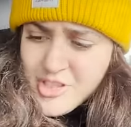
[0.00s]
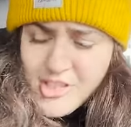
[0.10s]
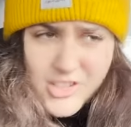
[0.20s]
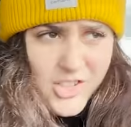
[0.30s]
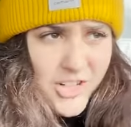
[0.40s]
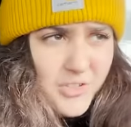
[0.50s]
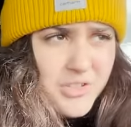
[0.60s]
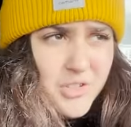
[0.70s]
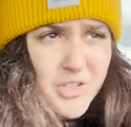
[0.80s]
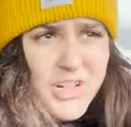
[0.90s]
a general
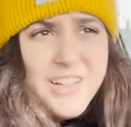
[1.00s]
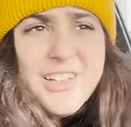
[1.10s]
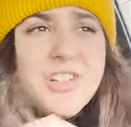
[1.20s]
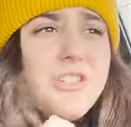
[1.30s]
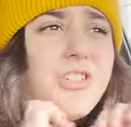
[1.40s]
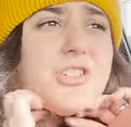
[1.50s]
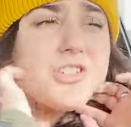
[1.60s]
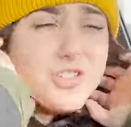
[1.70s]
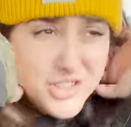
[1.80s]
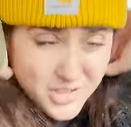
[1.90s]
store, not like a
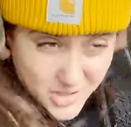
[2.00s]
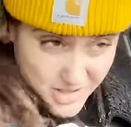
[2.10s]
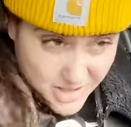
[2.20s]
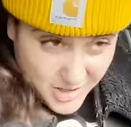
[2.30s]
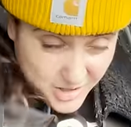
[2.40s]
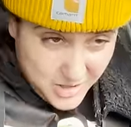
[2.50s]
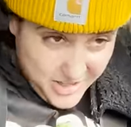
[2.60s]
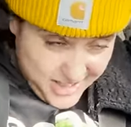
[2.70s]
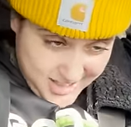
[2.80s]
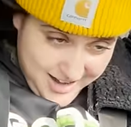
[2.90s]
grocery store, so
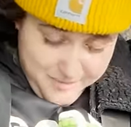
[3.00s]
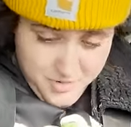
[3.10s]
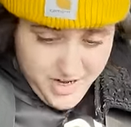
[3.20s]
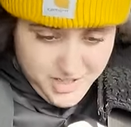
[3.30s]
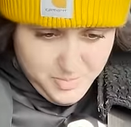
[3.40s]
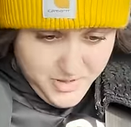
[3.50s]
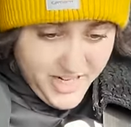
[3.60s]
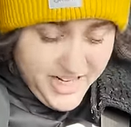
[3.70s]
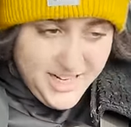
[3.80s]
they didn't have much, but I